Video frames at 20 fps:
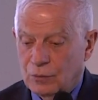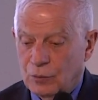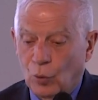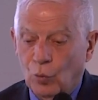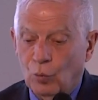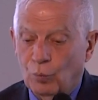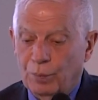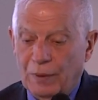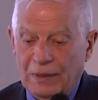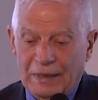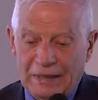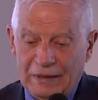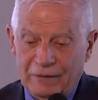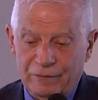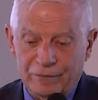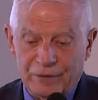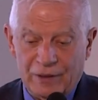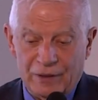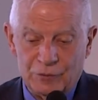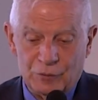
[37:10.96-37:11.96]
don't
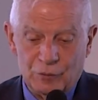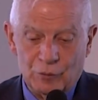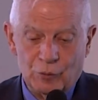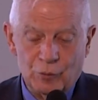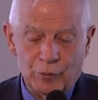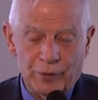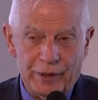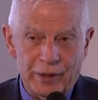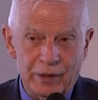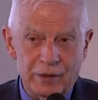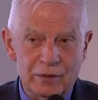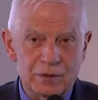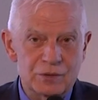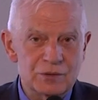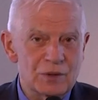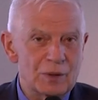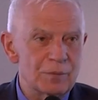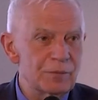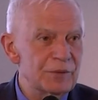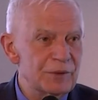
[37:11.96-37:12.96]
believe that Ukraine is
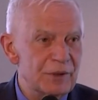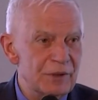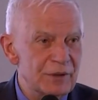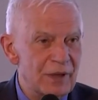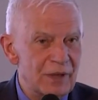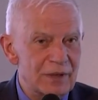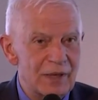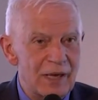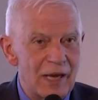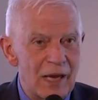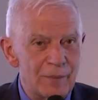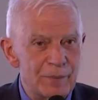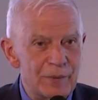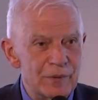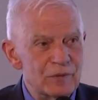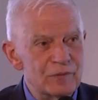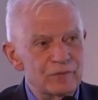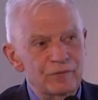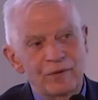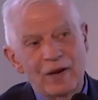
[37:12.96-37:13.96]
something that
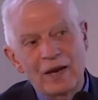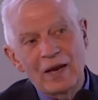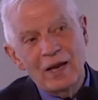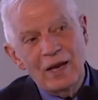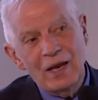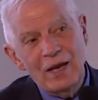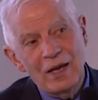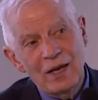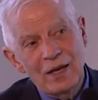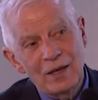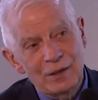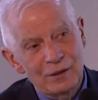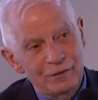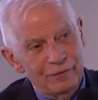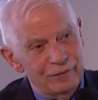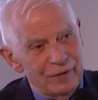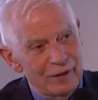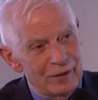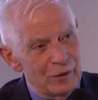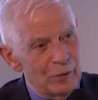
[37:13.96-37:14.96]
happens very
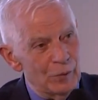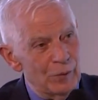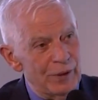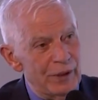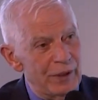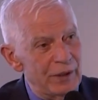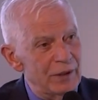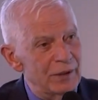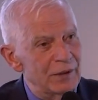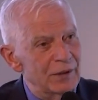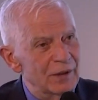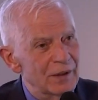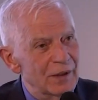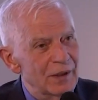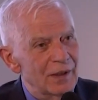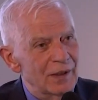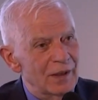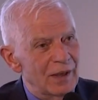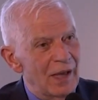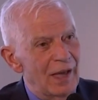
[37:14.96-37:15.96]
far away
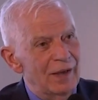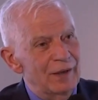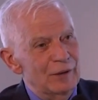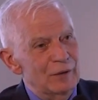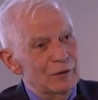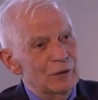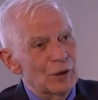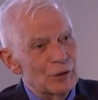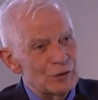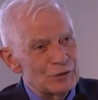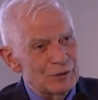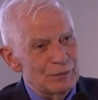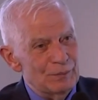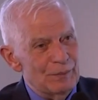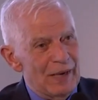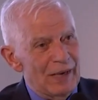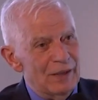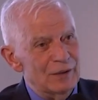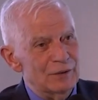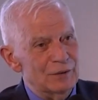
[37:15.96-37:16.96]
and it doesn't
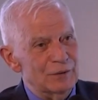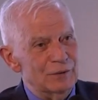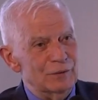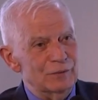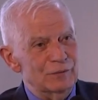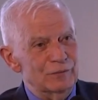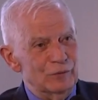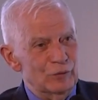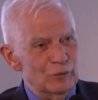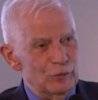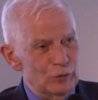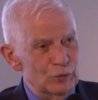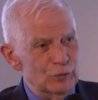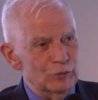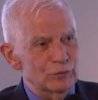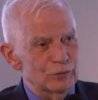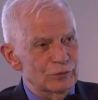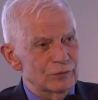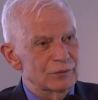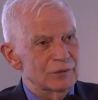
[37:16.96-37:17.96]
matter for
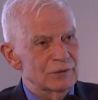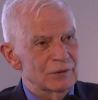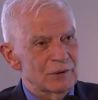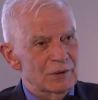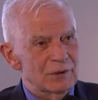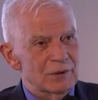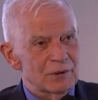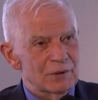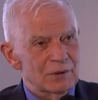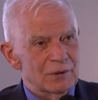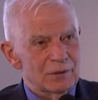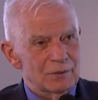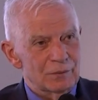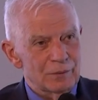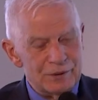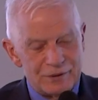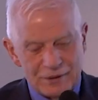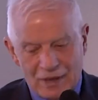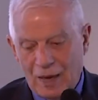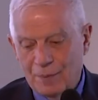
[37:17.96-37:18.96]
you.
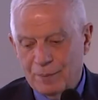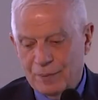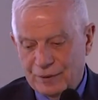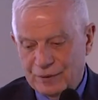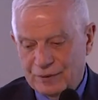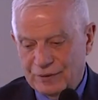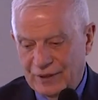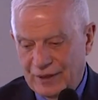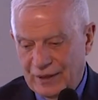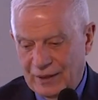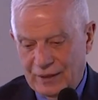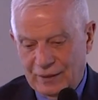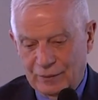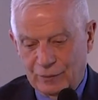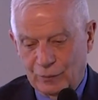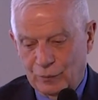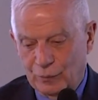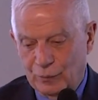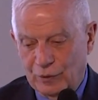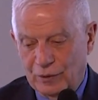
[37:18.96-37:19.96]
What's happening
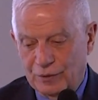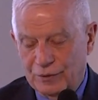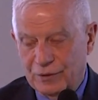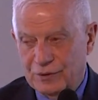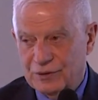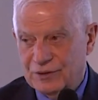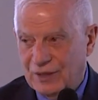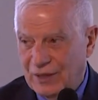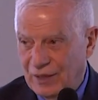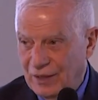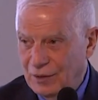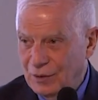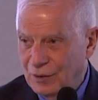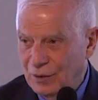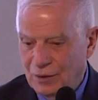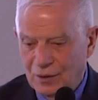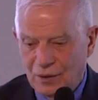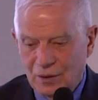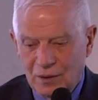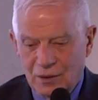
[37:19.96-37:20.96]
there will decide
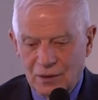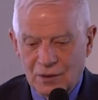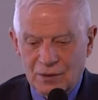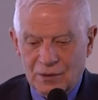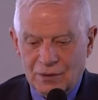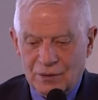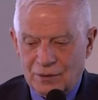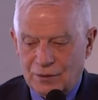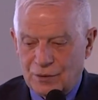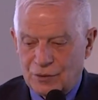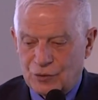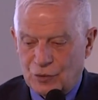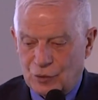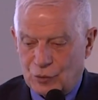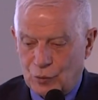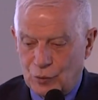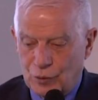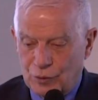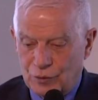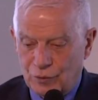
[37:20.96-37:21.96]
the
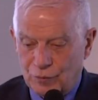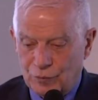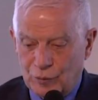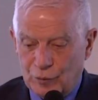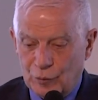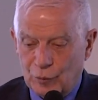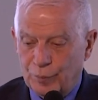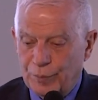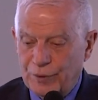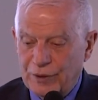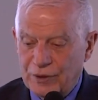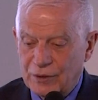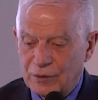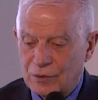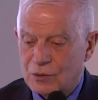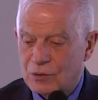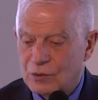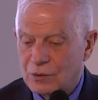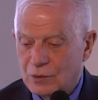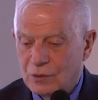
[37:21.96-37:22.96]
security of the
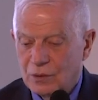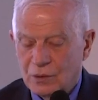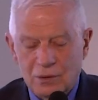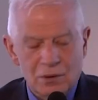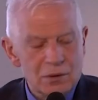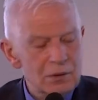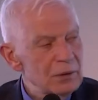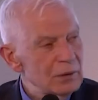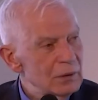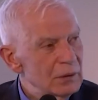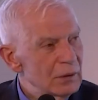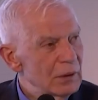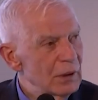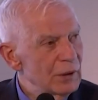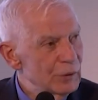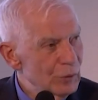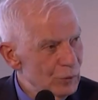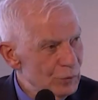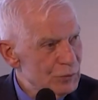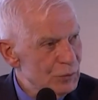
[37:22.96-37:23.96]
Europeans
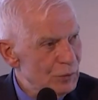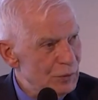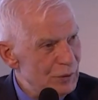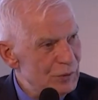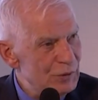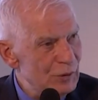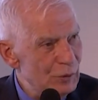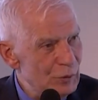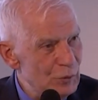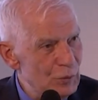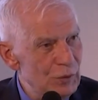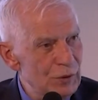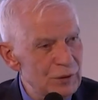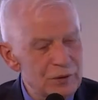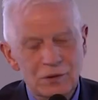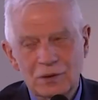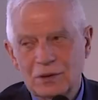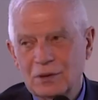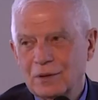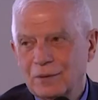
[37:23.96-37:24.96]
and also the
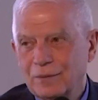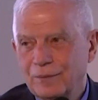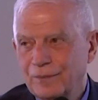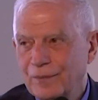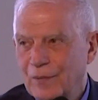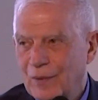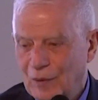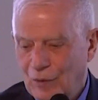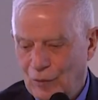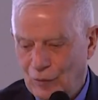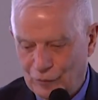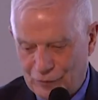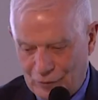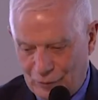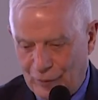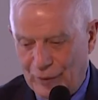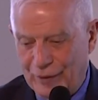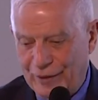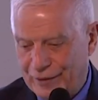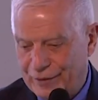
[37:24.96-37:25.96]
security of the
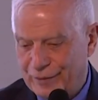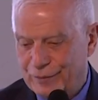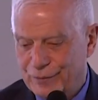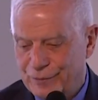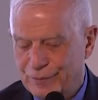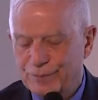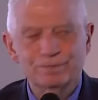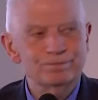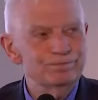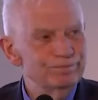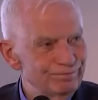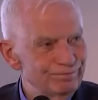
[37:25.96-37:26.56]
Americans.